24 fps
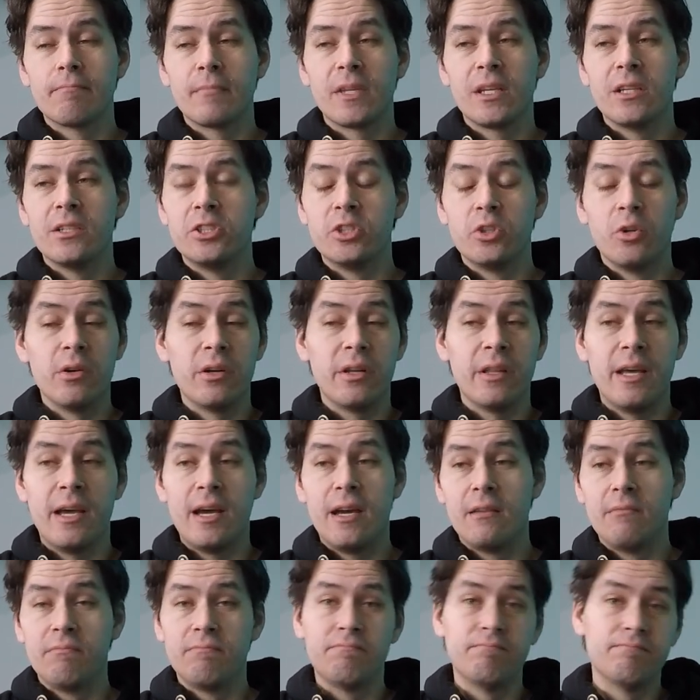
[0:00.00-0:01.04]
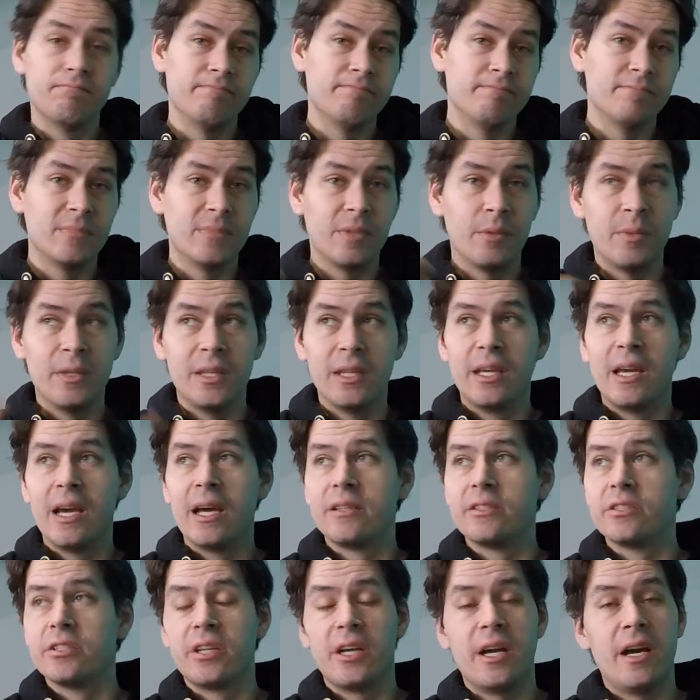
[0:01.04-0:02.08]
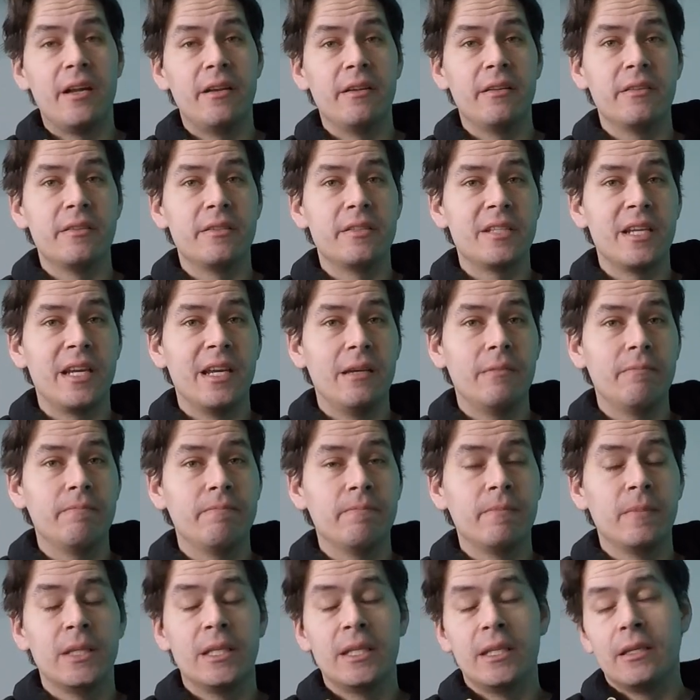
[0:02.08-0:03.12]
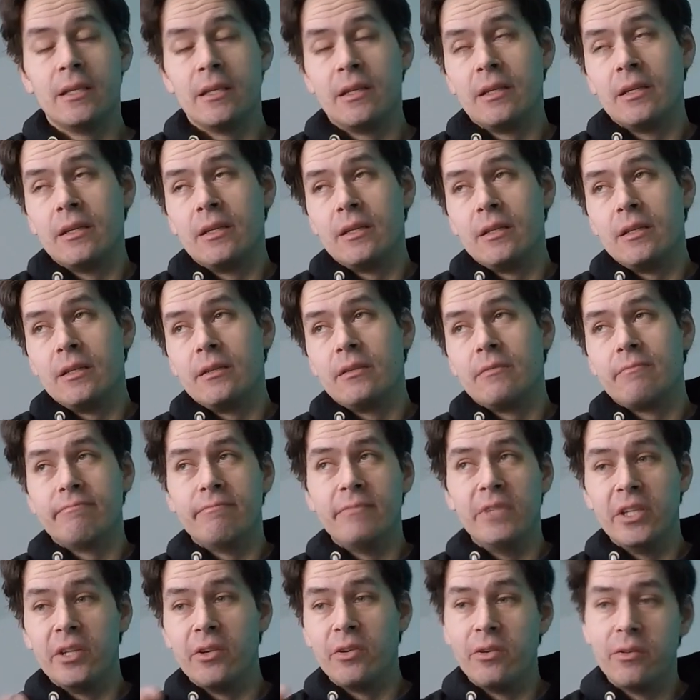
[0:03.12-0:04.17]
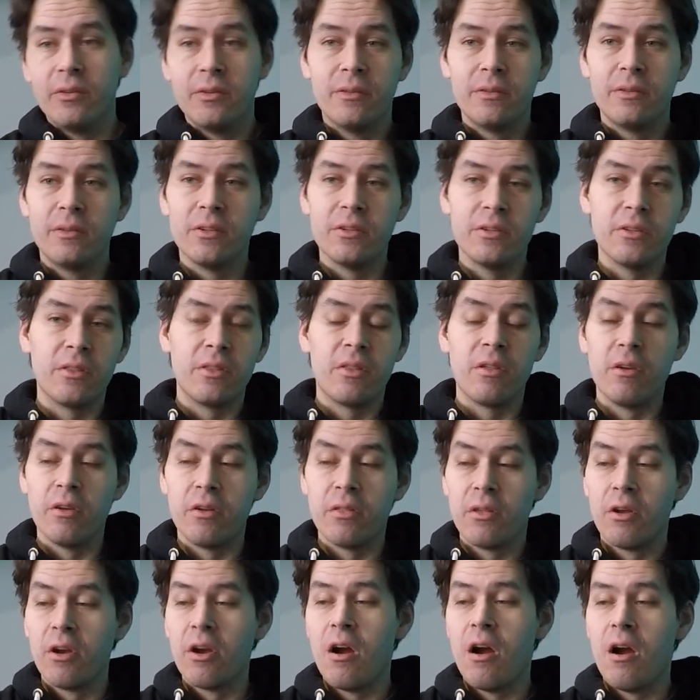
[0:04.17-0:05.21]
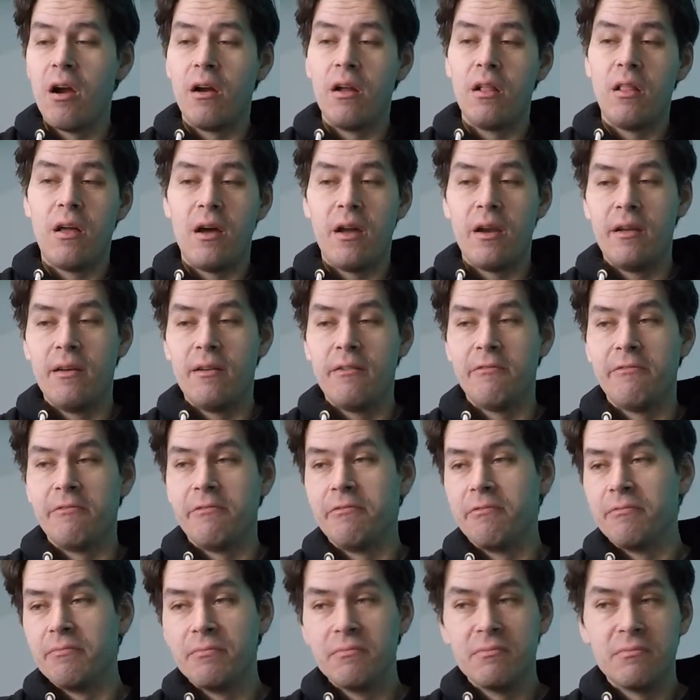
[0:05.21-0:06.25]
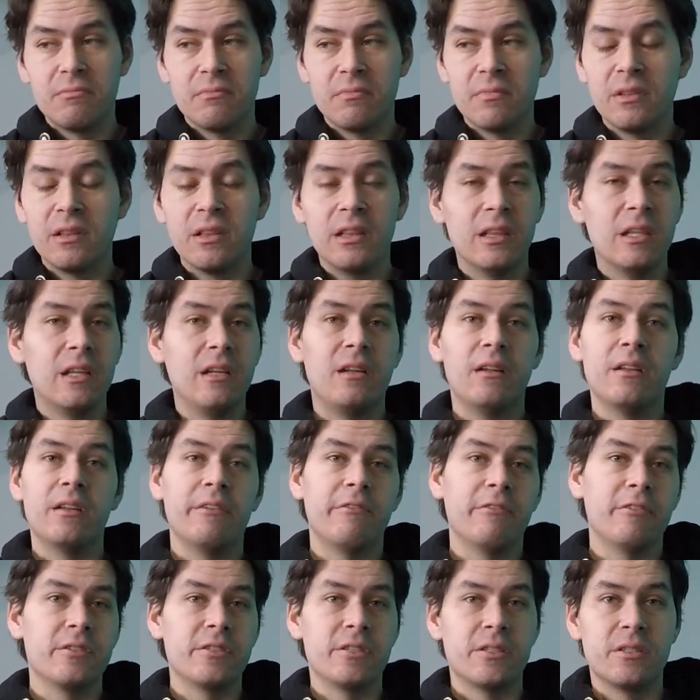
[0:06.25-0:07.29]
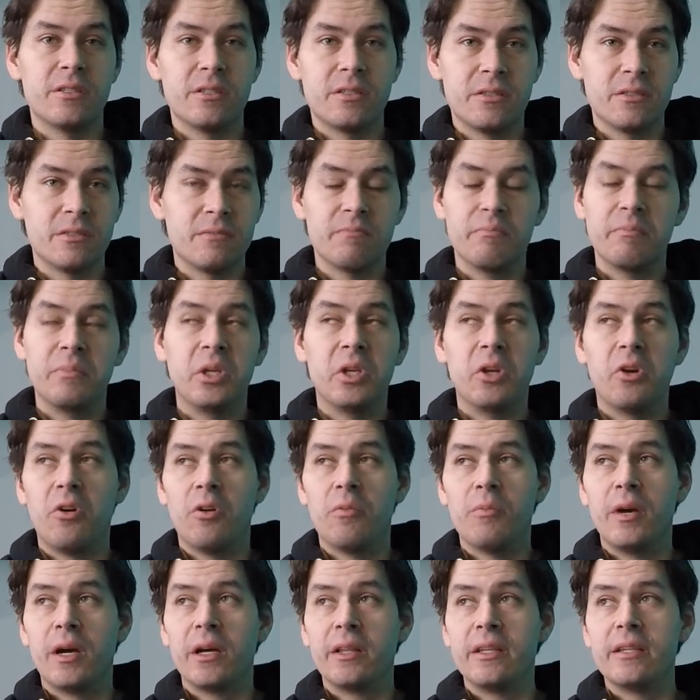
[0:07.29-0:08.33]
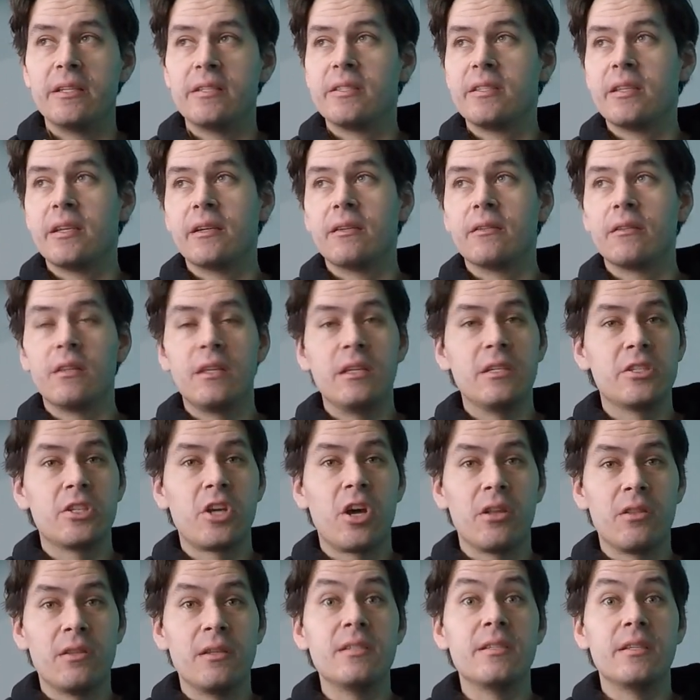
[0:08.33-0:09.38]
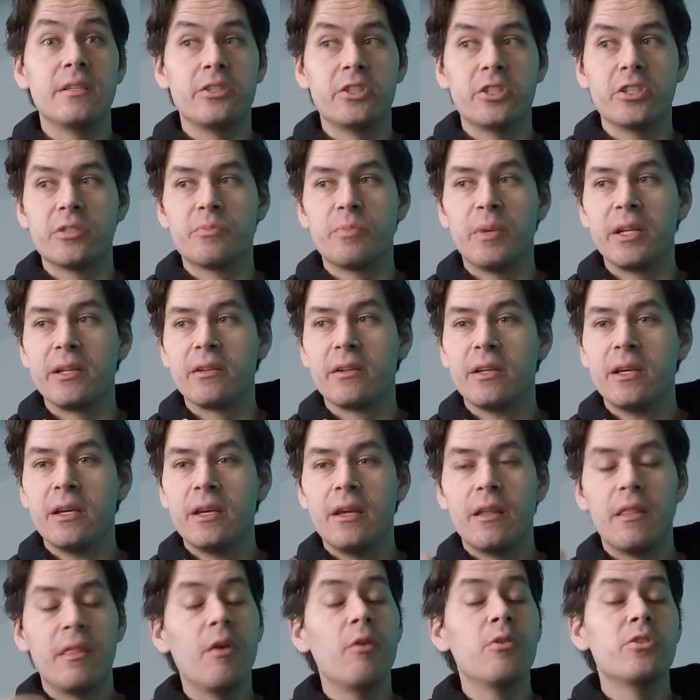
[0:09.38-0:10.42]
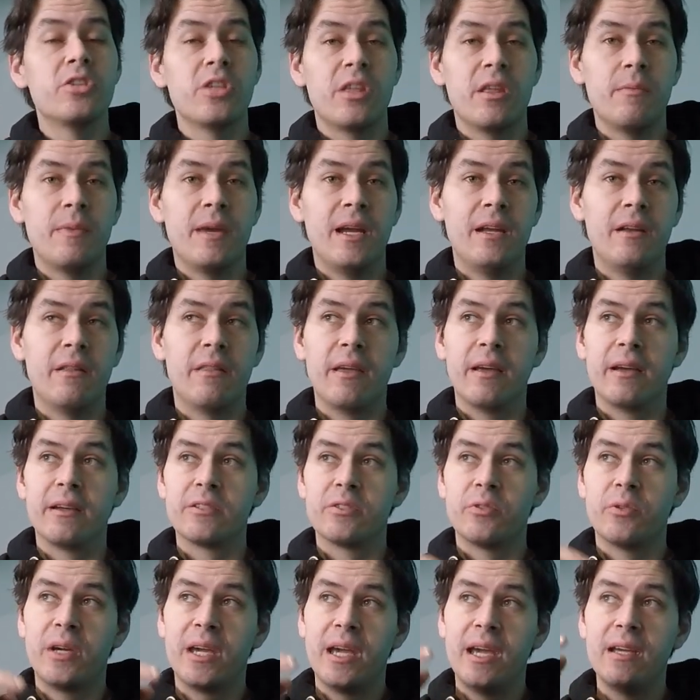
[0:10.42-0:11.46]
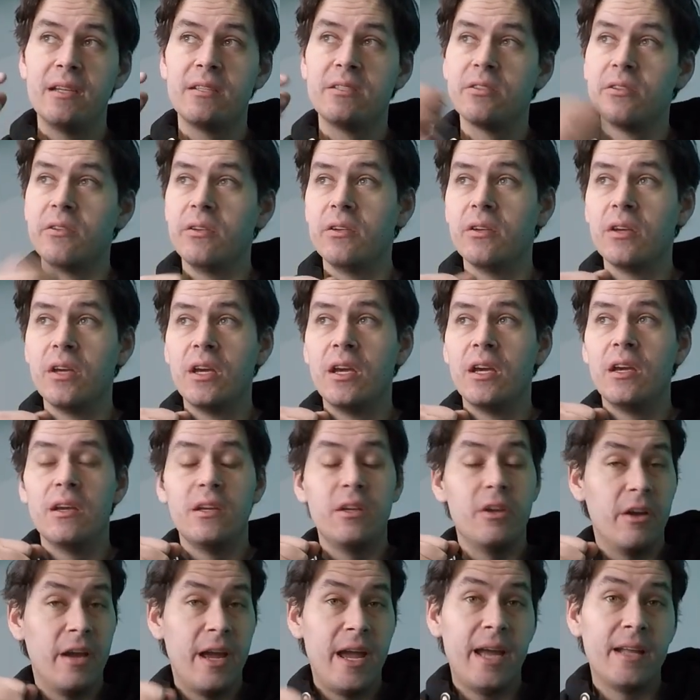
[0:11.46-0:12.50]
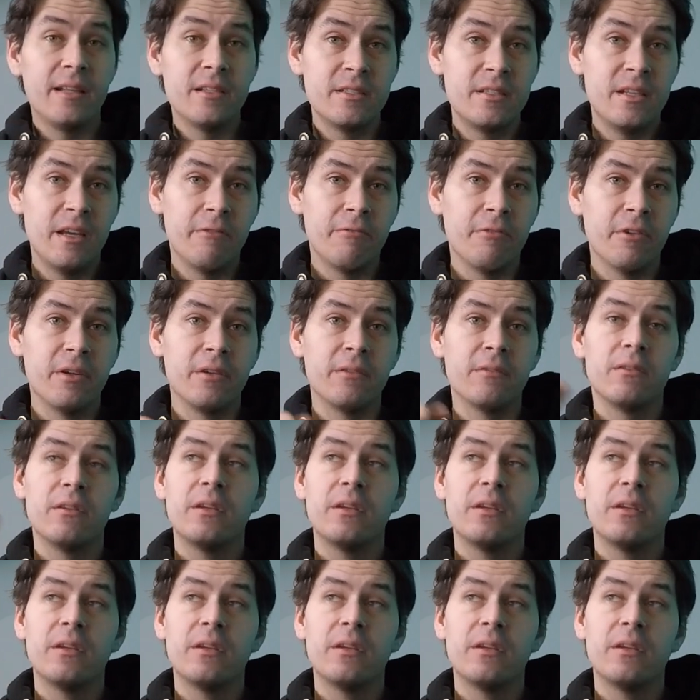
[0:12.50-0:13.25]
Short of that, I mean, the guts are kind of the same. There are a lot of little differences, among these engines, but those are the main things. Okay, so your head's different,